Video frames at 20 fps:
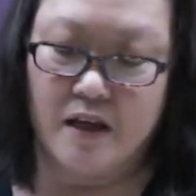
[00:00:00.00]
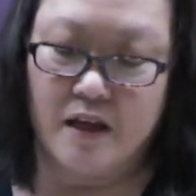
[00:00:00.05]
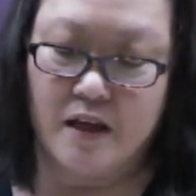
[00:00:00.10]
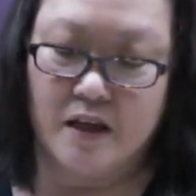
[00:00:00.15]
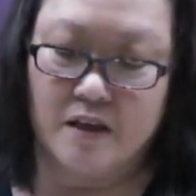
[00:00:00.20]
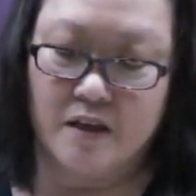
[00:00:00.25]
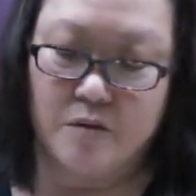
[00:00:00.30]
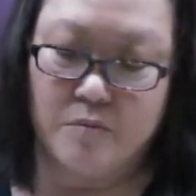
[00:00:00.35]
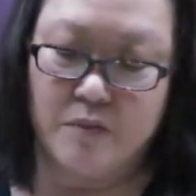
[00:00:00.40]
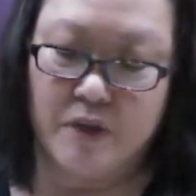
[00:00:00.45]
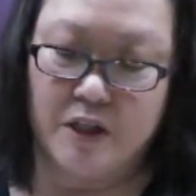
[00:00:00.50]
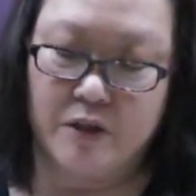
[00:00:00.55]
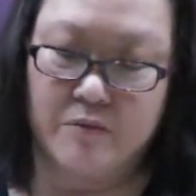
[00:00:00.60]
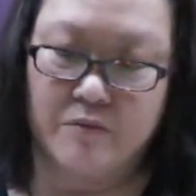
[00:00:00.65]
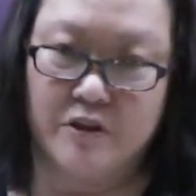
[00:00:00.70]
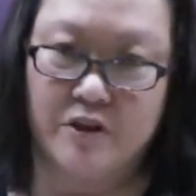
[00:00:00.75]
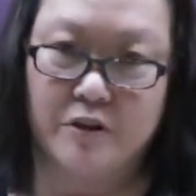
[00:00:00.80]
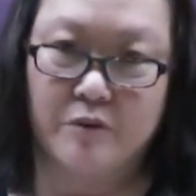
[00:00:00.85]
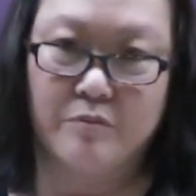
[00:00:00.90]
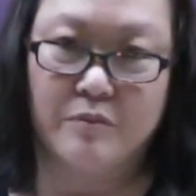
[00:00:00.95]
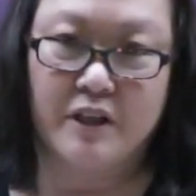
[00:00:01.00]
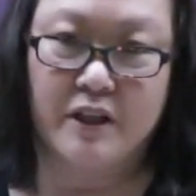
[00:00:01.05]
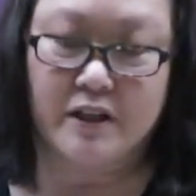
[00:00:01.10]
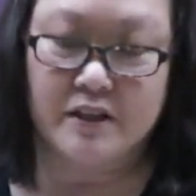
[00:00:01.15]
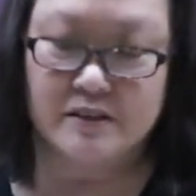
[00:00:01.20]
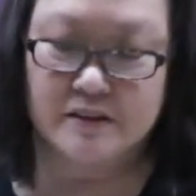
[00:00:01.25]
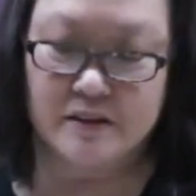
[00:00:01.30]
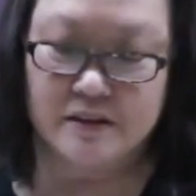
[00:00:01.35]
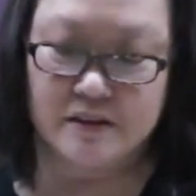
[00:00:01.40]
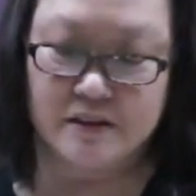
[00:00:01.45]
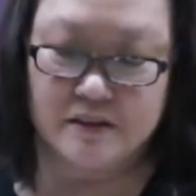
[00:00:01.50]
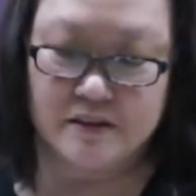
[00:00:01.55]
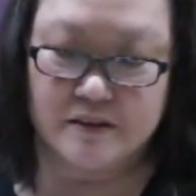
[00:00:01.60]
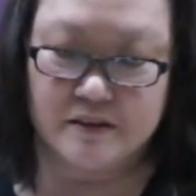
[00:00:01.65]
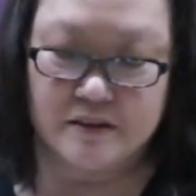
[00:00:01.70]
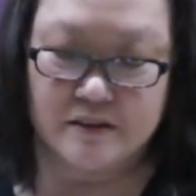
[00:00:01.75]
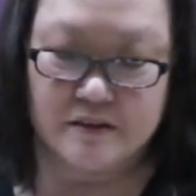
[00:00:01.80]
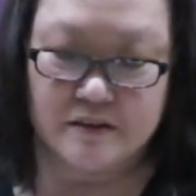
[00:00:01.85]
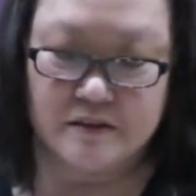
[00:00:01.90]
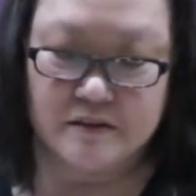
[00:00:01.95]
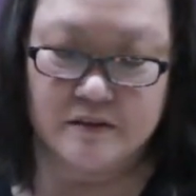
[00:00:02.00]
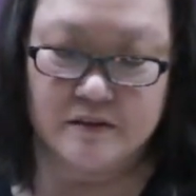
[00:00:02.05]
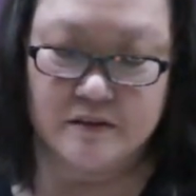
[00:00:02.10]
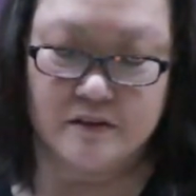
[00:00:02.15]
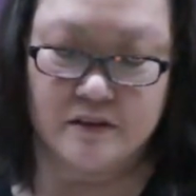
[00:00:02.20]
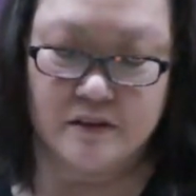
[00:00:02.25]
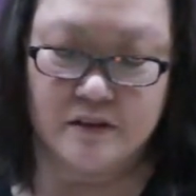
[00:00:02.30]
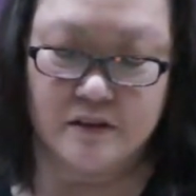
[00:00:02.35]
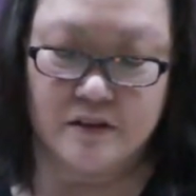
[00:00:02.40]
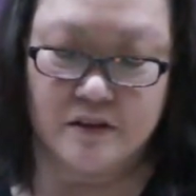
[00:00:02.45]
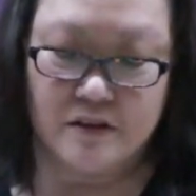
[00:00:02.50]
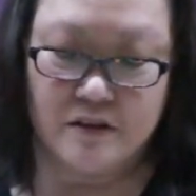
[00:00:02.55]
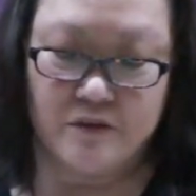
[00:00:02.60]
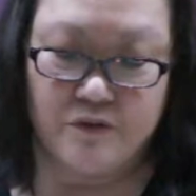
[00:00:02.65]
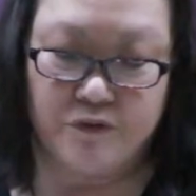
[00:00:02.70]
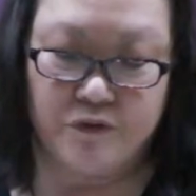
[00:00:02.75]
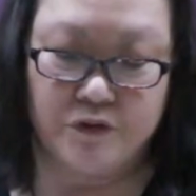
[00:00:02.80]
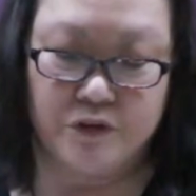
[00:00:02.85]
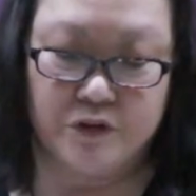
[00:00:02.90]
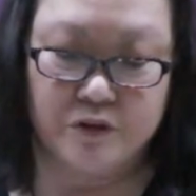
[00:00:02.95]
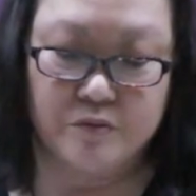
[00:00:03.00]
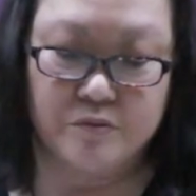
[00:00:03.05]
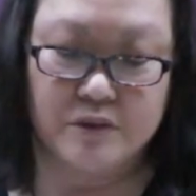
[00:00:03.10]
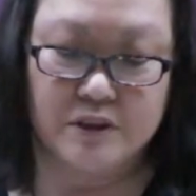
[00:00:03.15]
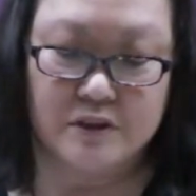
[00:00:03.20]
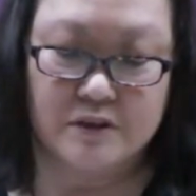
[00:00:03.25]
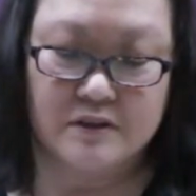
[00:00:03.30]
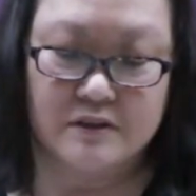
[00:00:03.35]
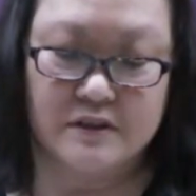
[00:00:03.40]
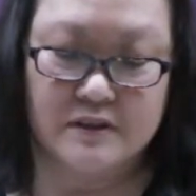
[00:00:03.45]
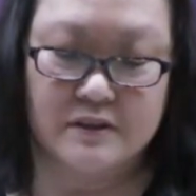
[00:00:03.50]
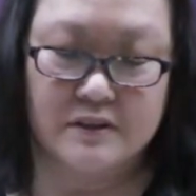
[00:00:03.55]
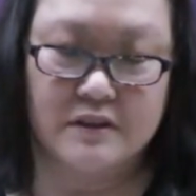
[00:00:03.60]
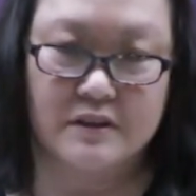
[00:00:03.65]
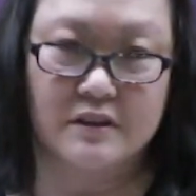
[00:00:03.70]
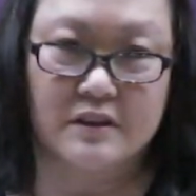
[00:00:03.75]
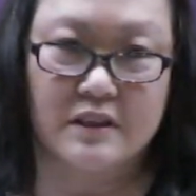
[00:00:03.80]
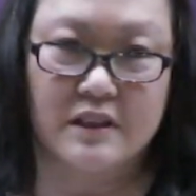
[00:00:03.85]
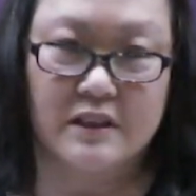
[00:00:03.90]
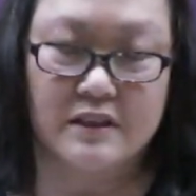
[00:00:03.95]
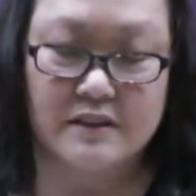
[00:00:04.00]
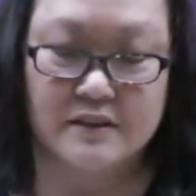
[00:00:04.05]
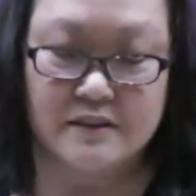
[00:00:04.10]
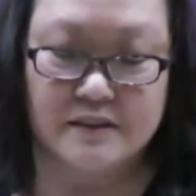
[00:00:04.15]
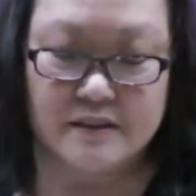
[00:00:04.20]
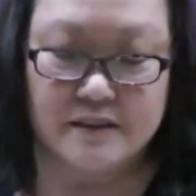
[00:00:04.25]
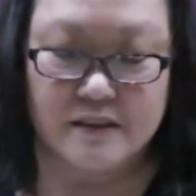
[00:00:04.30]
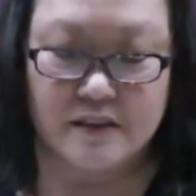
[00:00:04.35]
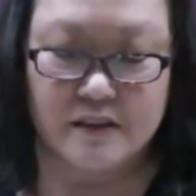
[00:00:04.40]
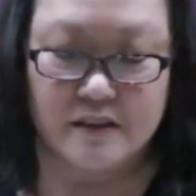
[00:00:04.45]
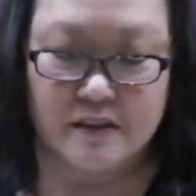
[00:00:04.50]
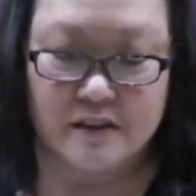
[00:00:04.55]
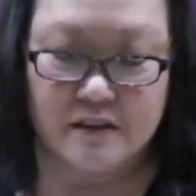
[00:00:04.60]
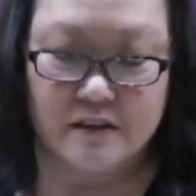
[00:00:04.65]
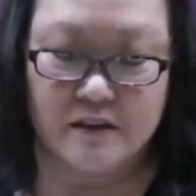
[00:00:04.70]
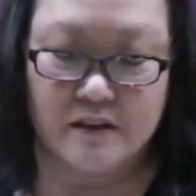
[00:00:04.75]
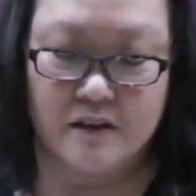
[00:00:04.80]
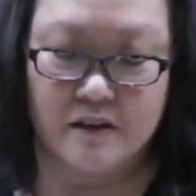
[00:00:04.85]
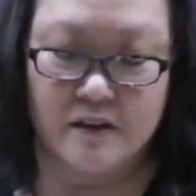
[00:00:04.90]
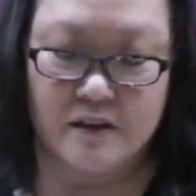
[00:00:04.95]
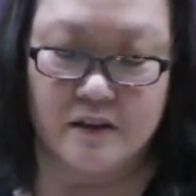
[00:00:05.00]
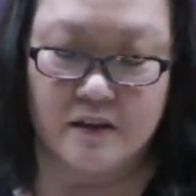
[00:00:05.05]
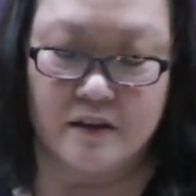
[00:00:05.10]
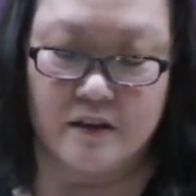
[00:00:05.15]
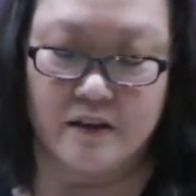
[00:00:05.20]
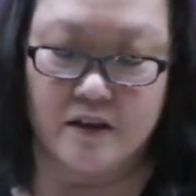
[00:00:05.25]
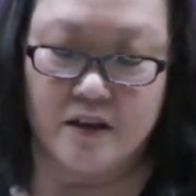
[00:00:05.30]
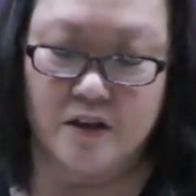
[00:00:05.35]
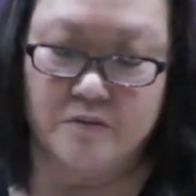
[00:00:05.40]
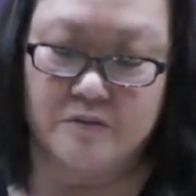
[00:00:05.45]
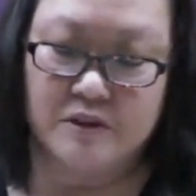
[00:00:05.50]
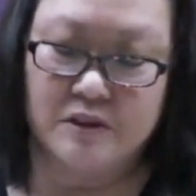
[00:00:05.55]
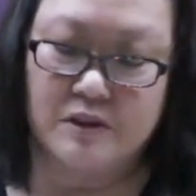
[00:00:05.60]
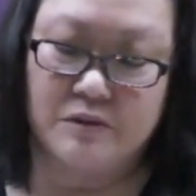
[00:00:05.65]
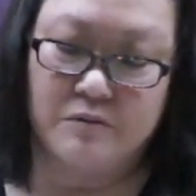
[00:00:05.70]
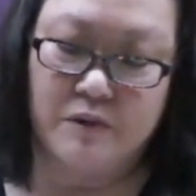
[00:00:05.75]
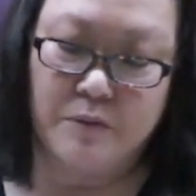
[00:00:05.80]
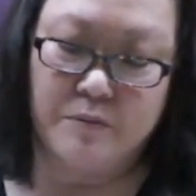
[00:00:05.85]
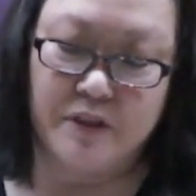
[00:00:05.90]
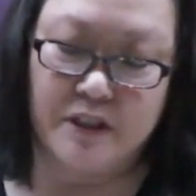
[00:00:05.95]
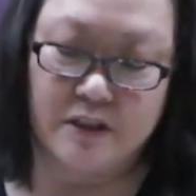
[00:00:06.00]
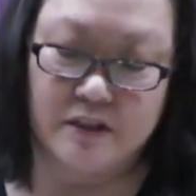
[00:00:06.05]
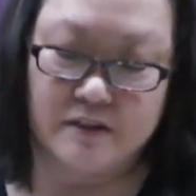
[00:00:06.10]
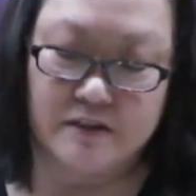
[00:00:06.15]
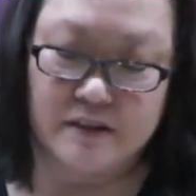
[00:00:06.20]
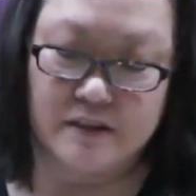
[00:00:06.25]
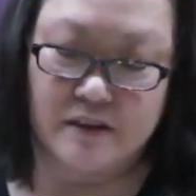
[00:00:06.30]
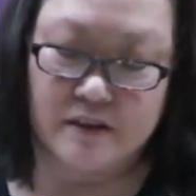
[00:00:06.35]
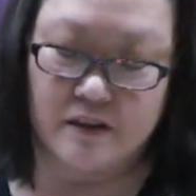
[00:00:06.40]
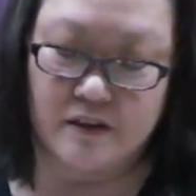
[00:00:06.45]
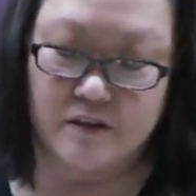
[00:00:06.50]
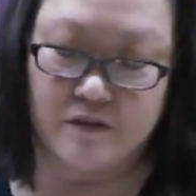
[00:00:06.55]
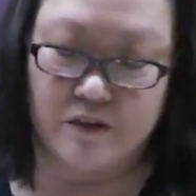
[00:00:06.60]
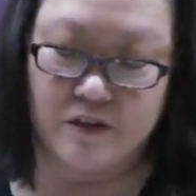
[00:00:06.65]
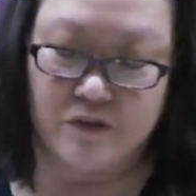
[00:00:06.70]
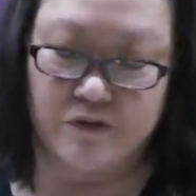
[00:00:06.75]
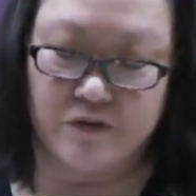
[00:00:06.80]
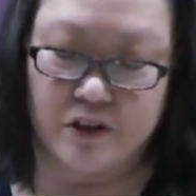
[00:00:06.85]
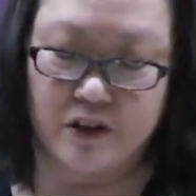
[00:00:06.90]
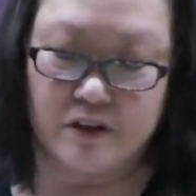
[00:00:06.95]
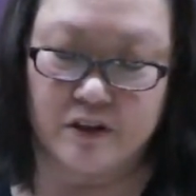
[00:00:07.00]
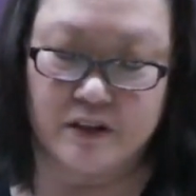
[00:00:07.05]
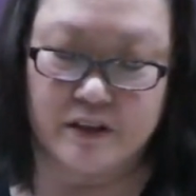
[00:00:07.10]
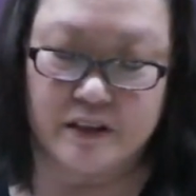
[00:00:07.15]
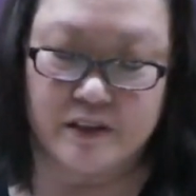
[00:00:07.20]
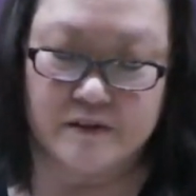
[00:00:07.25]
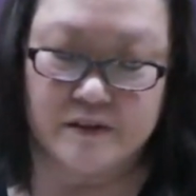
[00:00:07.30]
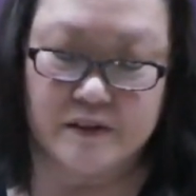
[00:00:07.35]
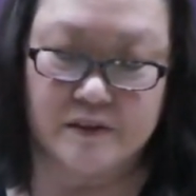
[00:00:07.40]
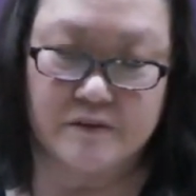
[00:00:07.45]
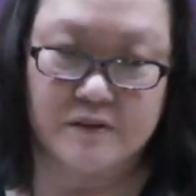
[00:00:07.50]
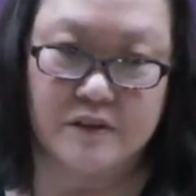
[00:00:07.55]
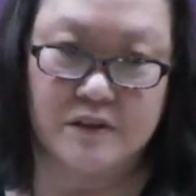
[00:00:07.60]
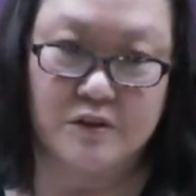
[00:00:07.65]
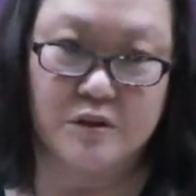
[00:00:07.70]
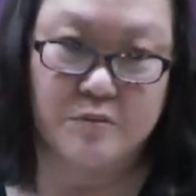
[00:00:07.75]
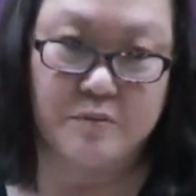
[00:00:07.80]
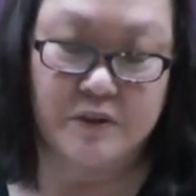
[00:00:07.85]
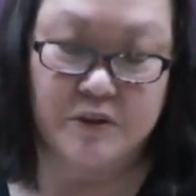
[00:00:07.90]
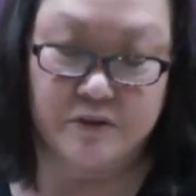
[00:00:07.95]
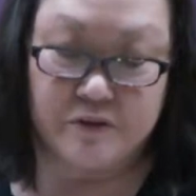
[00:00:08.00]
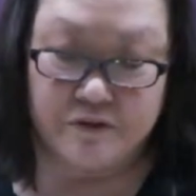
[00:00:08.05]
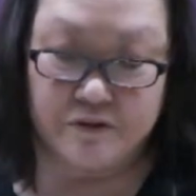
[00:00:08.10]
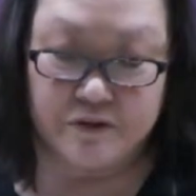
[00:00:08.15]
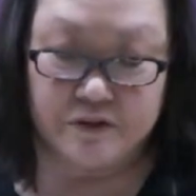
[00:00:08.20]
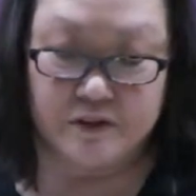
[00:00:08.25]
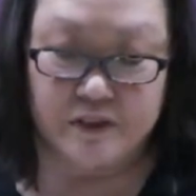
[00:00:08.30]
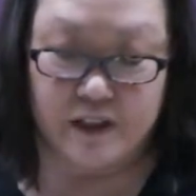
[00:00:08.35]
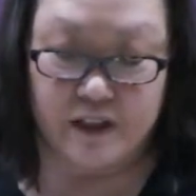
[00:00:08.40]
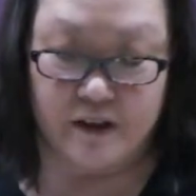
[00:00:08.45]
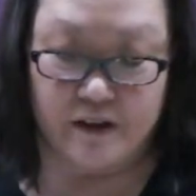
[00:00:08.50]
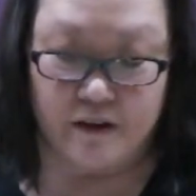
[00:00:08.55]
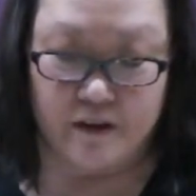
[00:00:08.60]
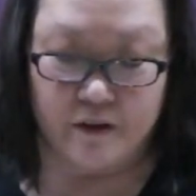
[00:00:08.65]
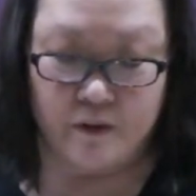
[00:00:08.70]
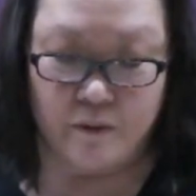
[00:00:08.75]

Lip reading: and the men were in black tuxes, it formed a stunning scene that was reminiscent of the fall leaves of this beautiful day.